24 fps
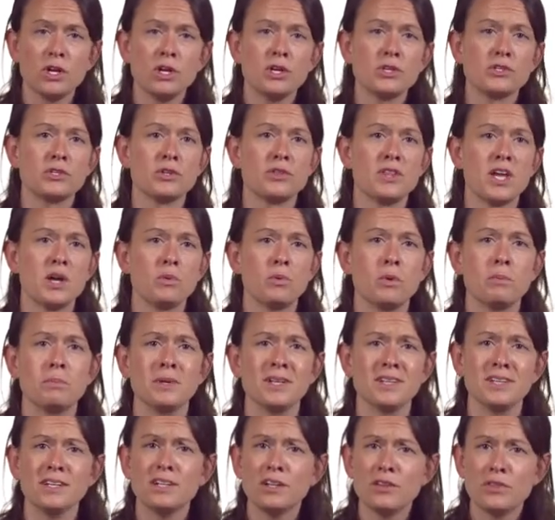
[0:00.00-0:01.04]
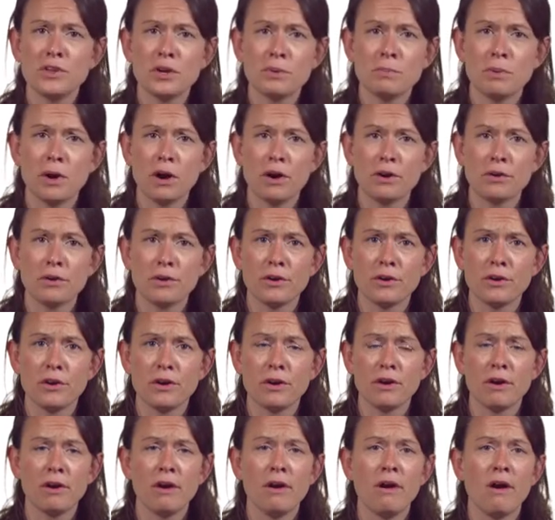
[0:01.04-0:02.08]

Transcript: so they will belittle their partner,